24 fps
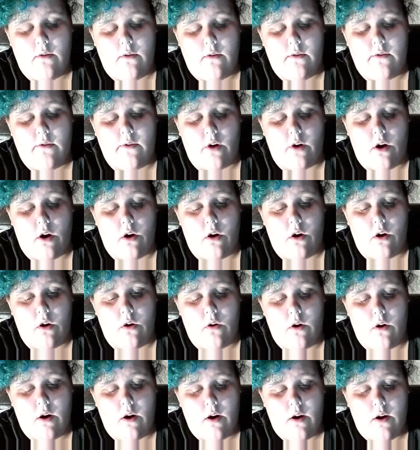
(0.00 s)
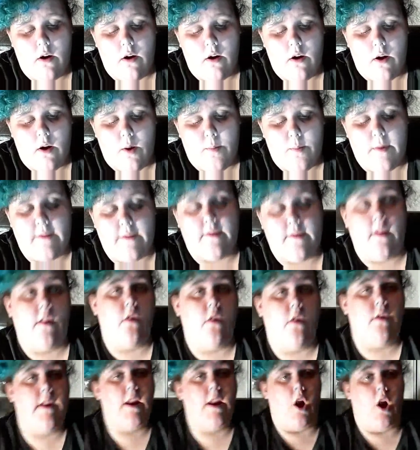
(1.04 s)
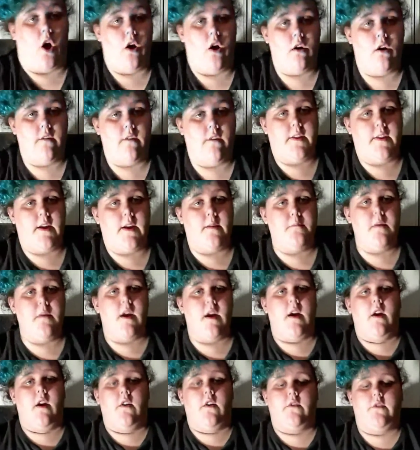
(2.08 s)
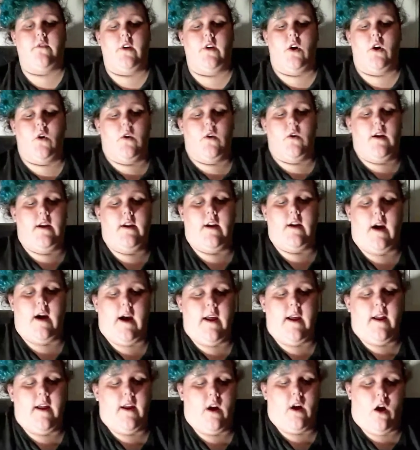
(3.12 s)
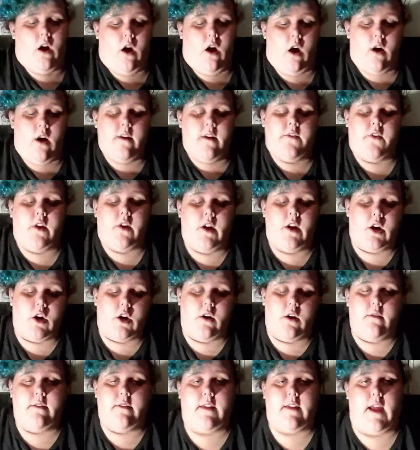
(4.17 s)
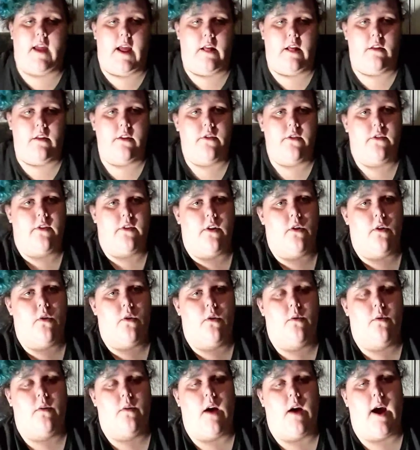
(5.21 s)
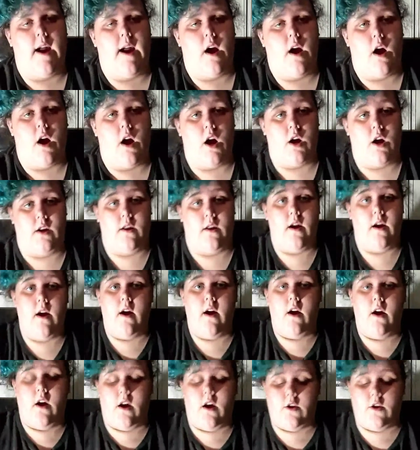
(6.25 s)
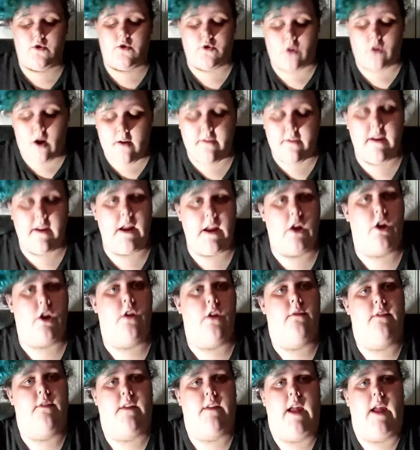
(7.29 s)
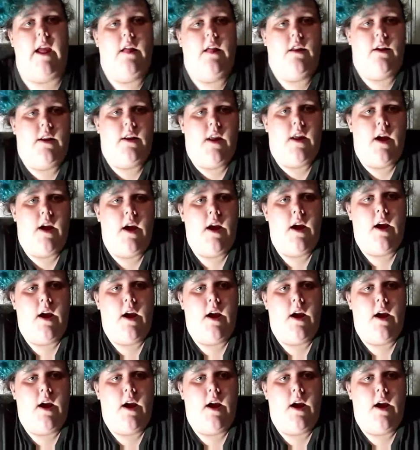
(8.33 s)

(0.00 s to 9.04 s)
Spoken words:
So, basically you don't need all of them. So, I honestly agree with Caitlin too. I strongly agree with Caitlin